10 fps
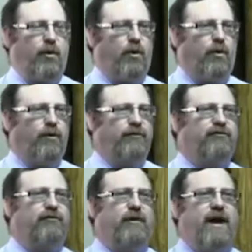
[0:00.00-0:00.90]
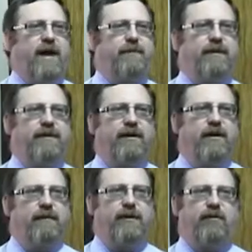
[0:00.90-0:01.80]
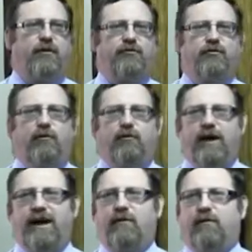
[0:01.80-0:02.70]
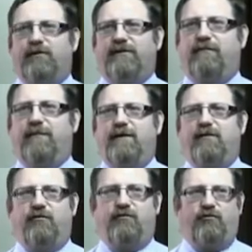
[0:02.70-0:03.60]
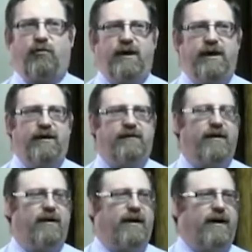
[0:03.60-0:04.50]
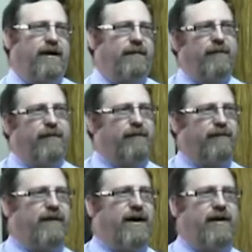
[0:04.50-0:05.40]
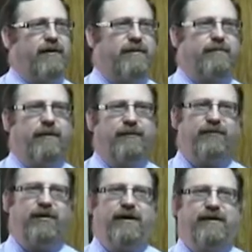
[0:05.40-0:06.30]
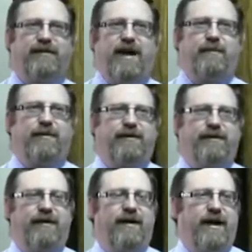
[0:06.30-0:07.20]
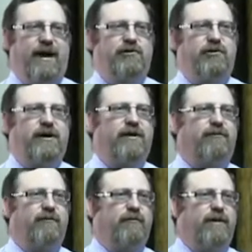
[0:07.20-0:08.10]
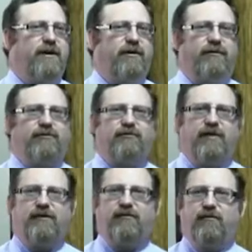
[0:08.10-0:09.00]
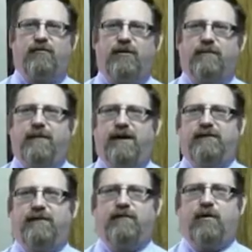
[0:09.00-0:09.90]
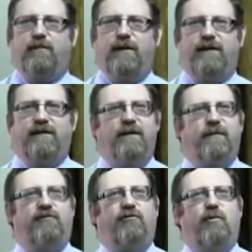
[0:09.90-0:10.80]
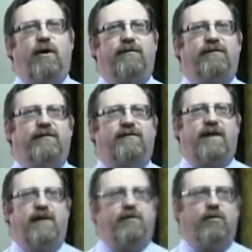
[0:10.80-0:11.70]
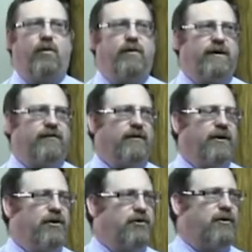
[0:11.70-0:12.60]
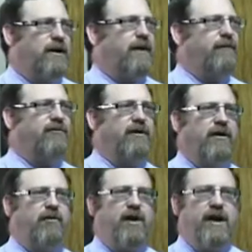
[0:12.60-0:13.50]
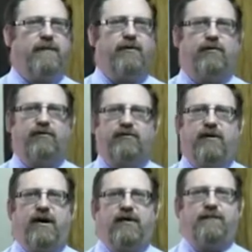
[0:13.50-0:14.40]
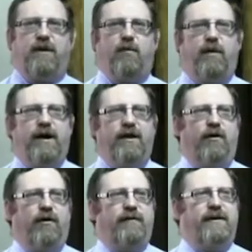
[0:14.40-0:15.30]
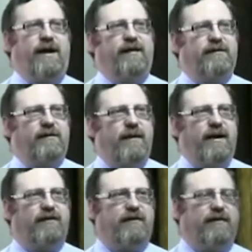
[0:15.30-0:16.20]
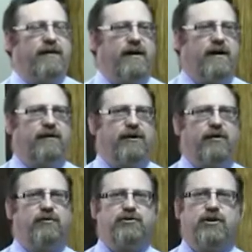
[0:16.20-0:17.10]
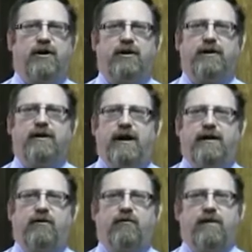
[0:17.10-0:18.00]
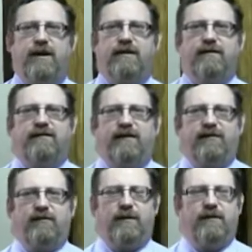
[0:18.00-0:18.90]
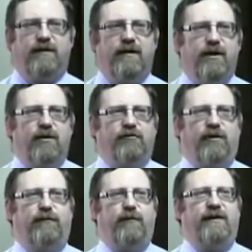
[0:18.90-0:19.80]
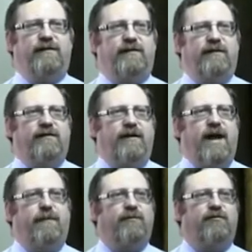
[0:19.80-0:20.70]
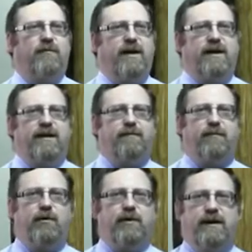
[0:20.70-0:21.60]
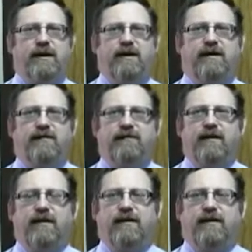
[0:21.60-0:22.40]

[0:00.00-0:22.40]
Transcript: cause to happen because your records have been destroyed, fire and brimstone has happened, and you can reconstruct to the best of your ability, but you won't sustain an audit. You come to an agreement with SARS by way of an estimated, in the old jargon, an agreed assessment. So for instance, it happens to many employees,